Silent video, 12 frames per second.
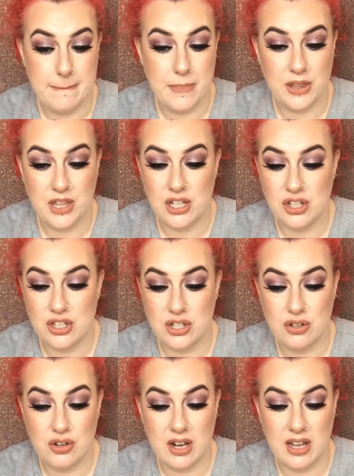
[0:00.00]
But they just
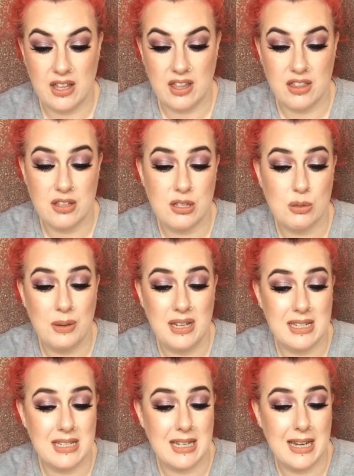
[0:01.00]
look like the
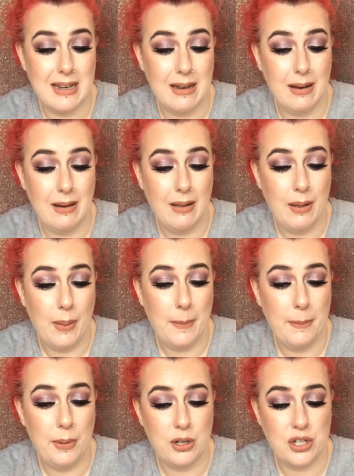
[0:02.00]
sweetest little
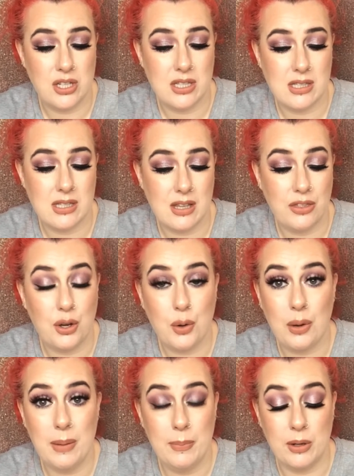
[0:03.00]
blushes, and the
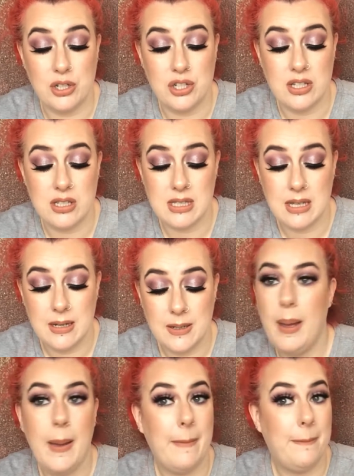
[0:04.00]
cream blushes.
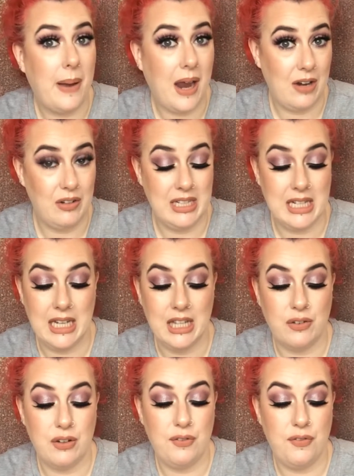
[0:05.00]
Apparently,
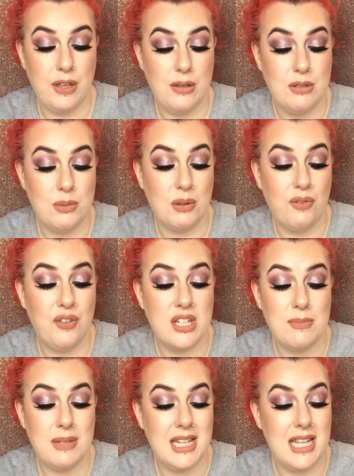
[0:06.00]
they're infused with
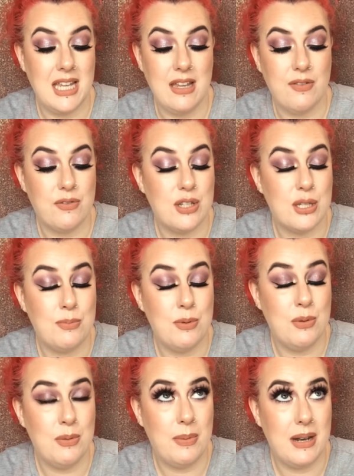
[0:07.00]
vitamin E for
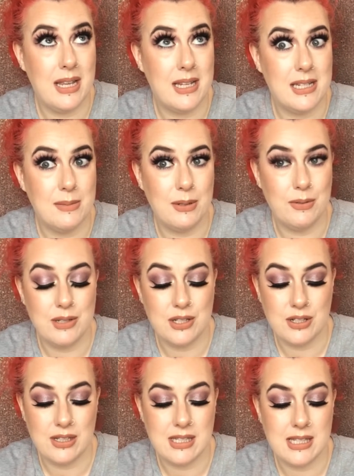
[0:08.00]
smooth, blendable
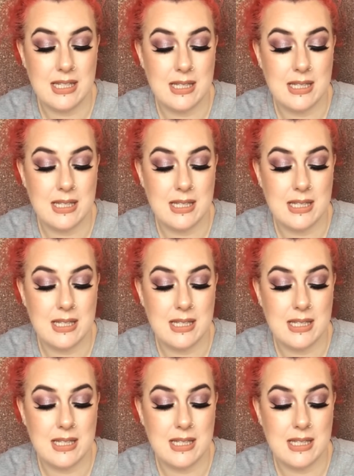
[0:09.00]
results.